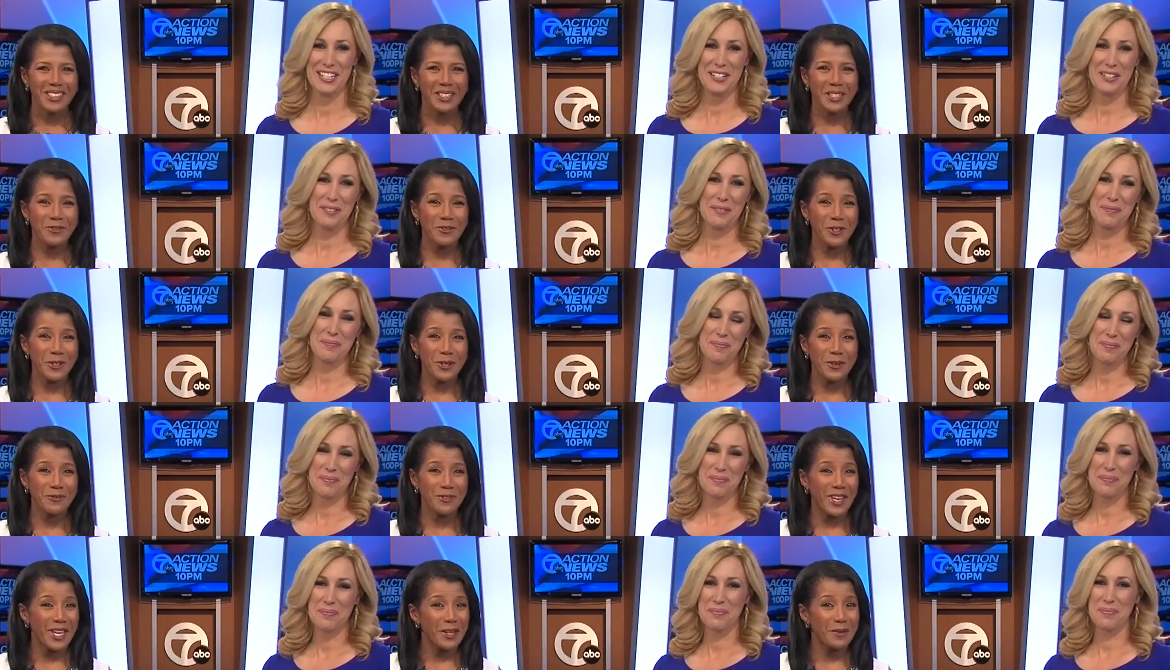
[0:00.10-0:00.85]
Speaker 1: If
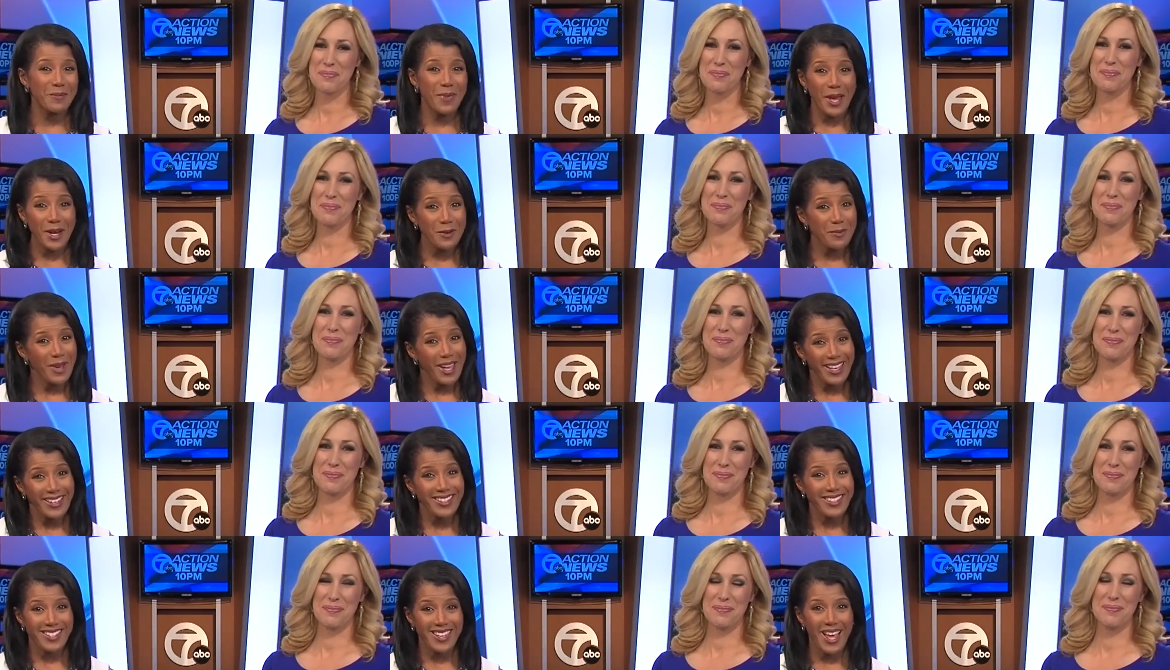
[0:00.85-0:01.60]
you're a fan of Better
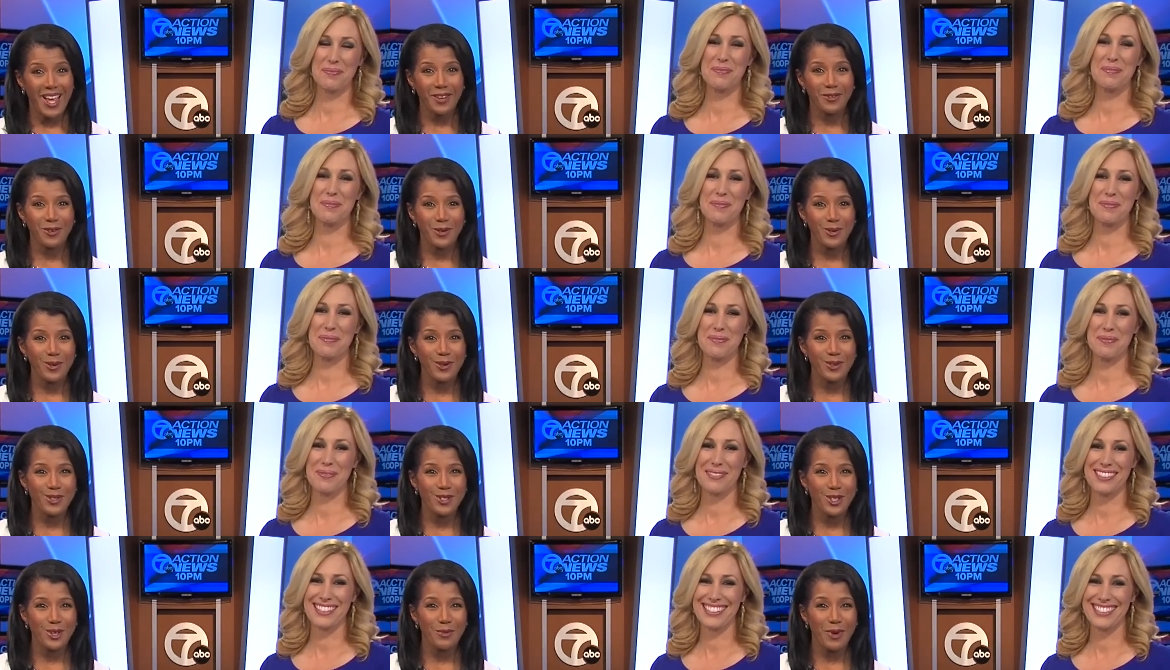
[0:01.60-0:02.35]
Made Snack
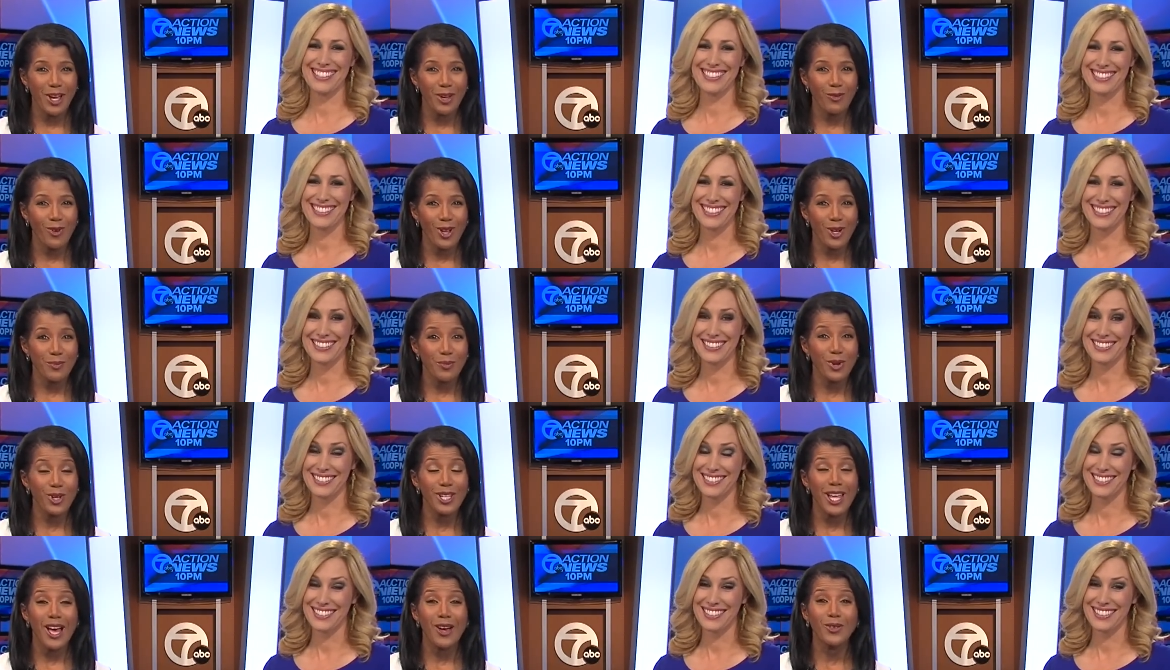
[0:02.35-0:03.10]
Foods, you might want to
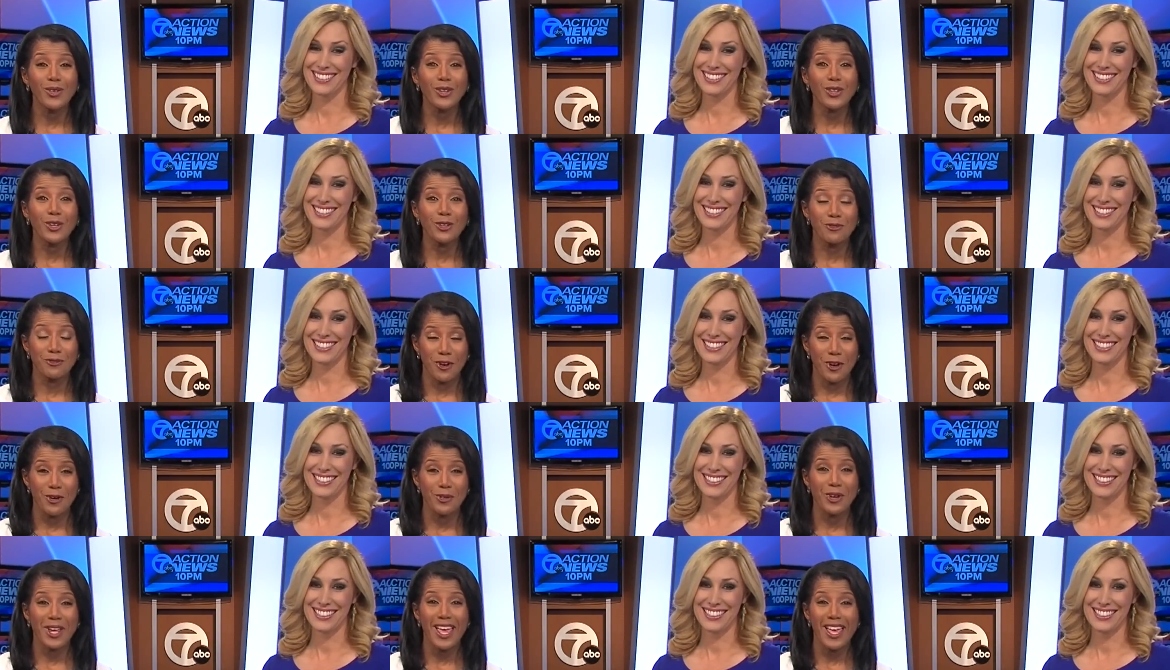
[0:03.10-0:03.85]
pull out your
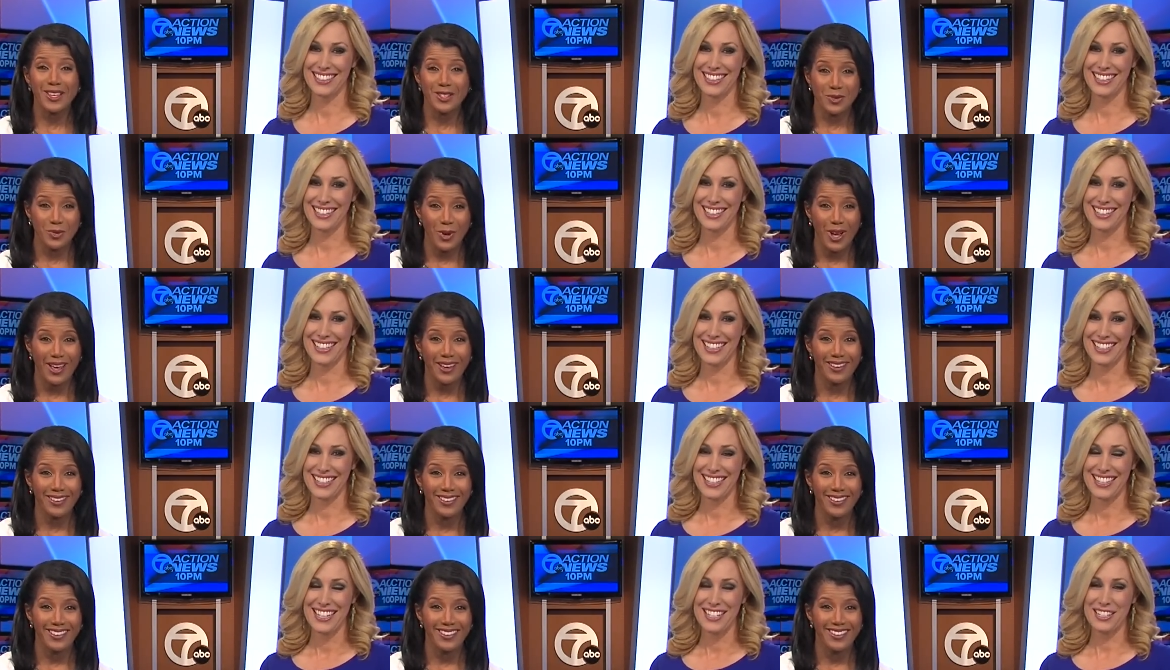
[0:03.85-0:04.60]
phone as
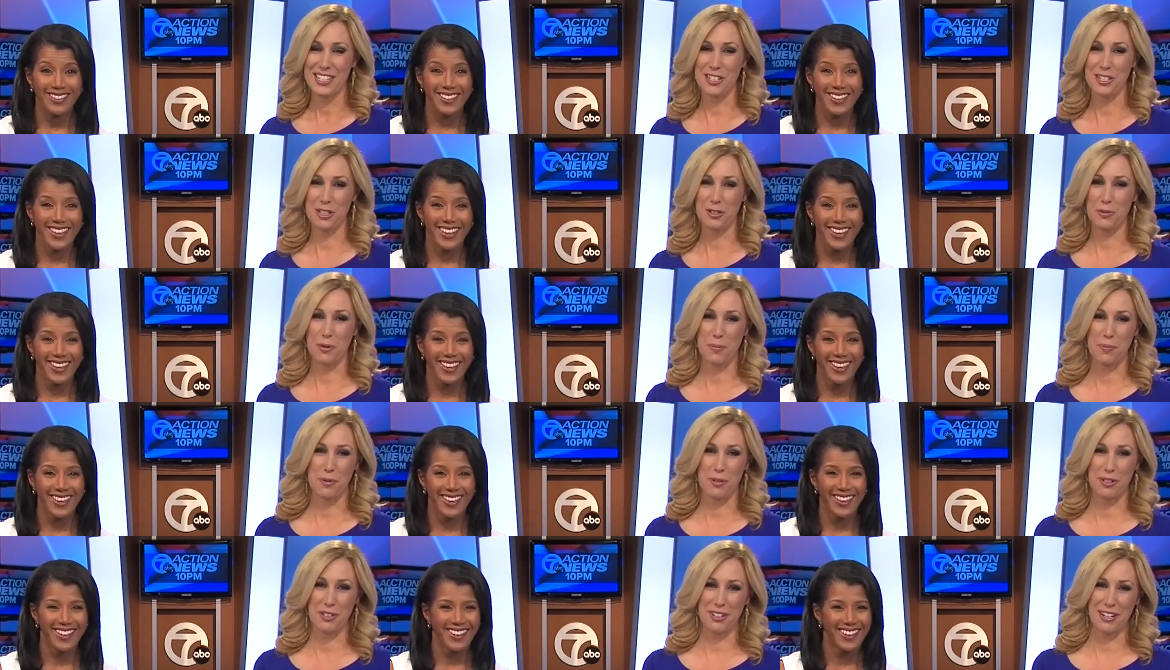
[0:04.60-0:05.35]
well.
Speaker 2: Digital
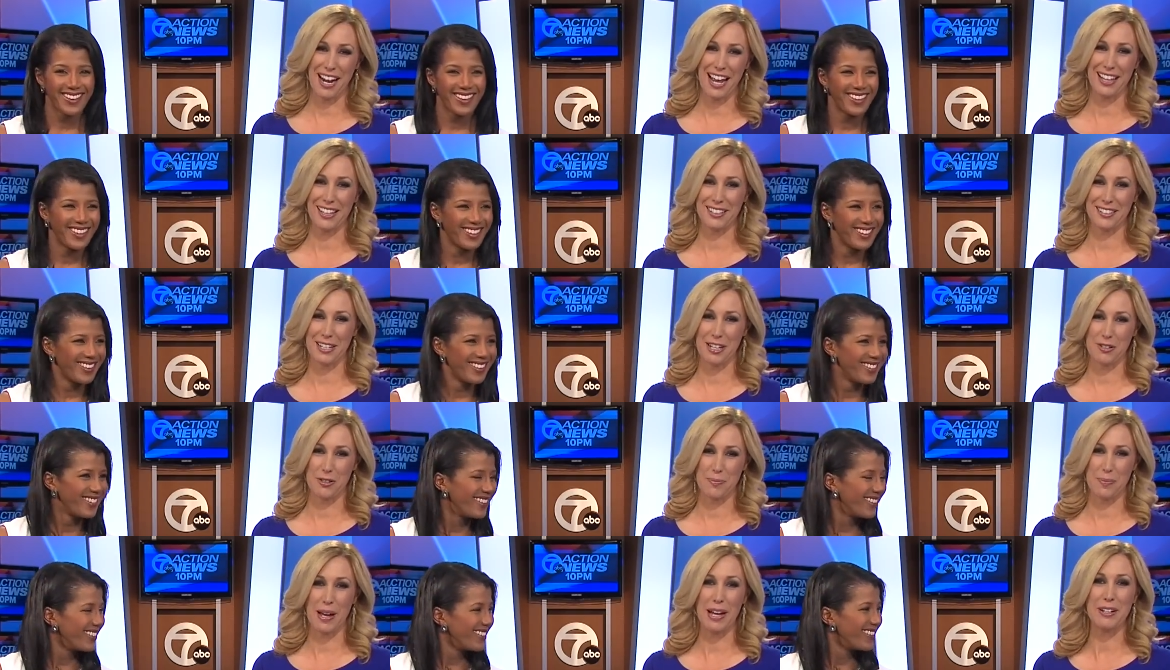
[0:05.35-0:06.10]
reporter
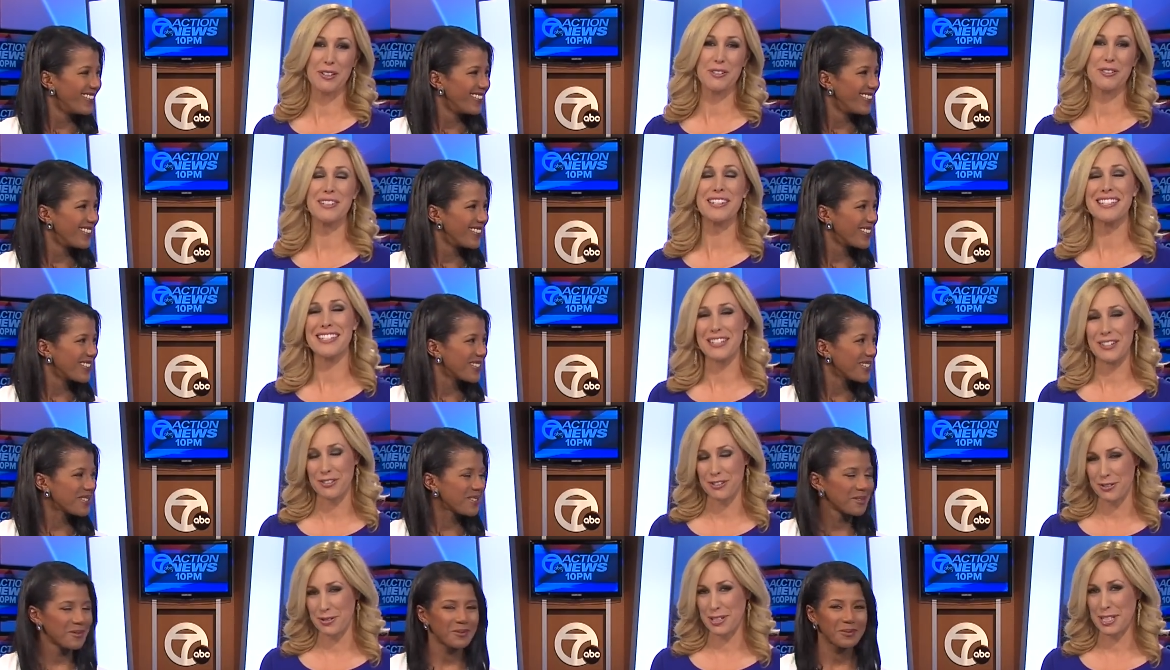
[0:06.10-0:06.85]
Alexander Bahu is
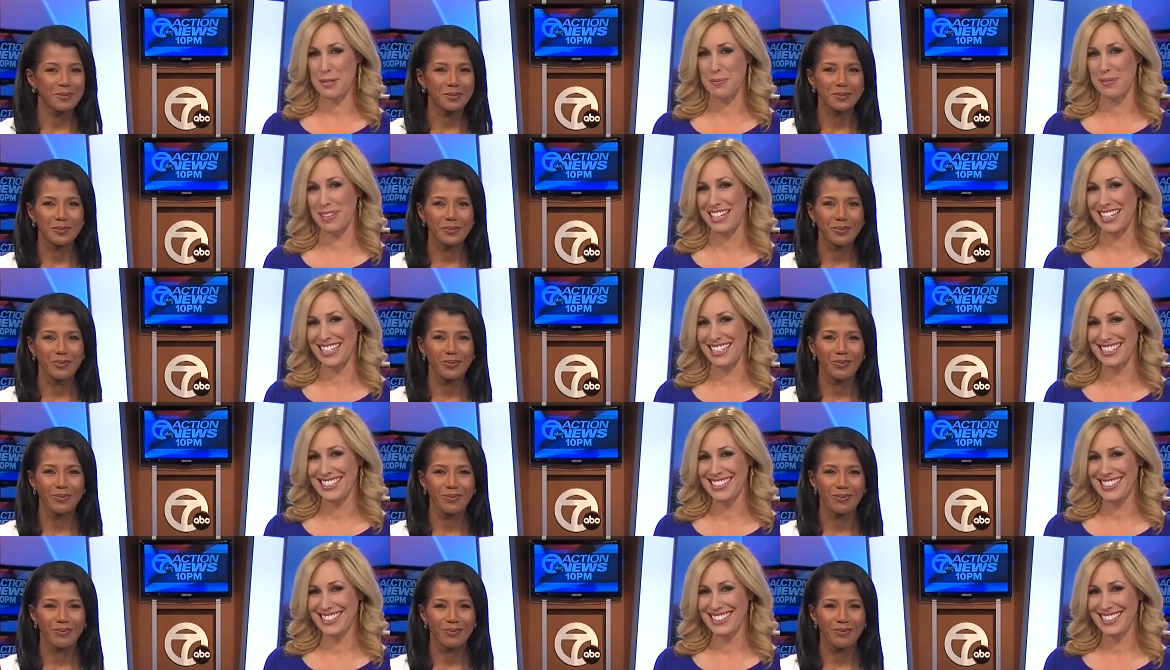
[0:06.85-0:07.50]
here to explain.